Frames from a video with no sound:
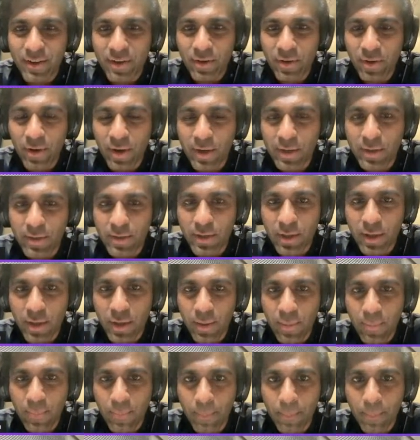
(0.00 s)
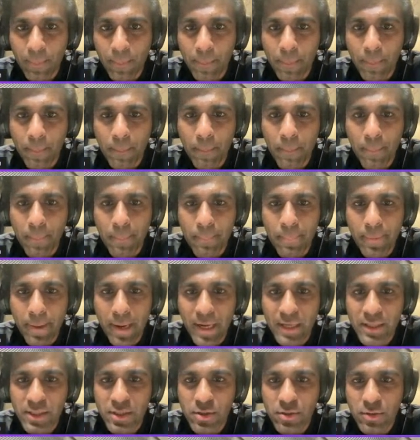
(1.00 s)
All right.
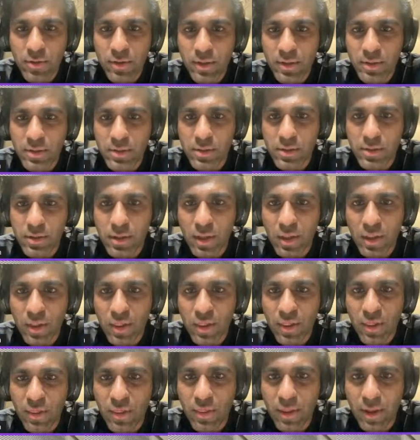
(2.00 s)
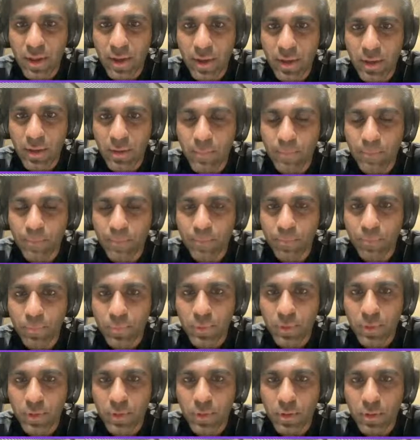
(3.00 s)
Back to this thing.
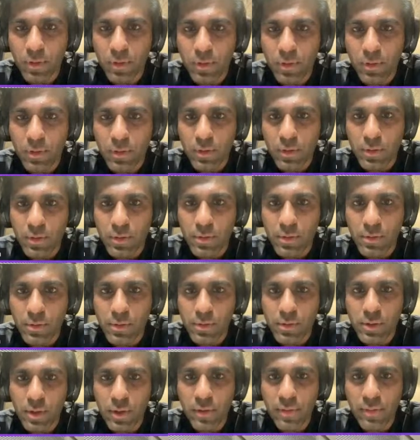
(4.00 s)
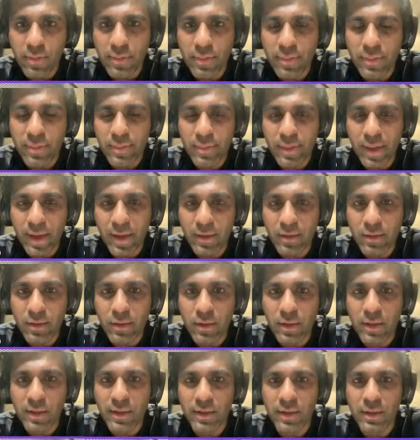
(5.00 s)
So that
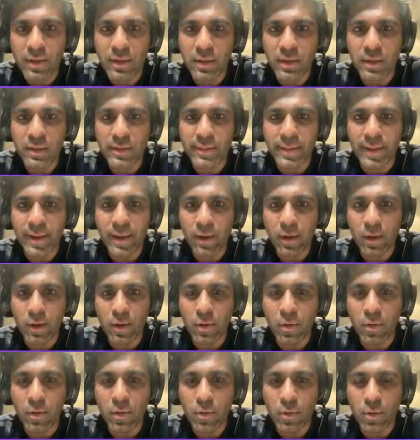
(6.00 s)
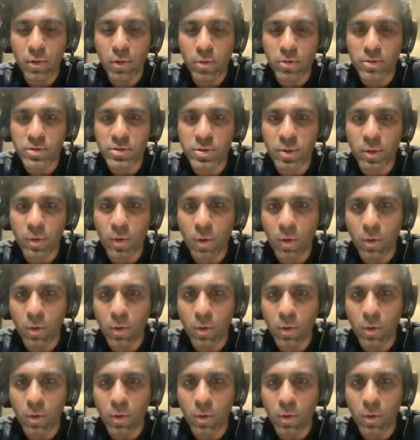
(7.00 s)
did that console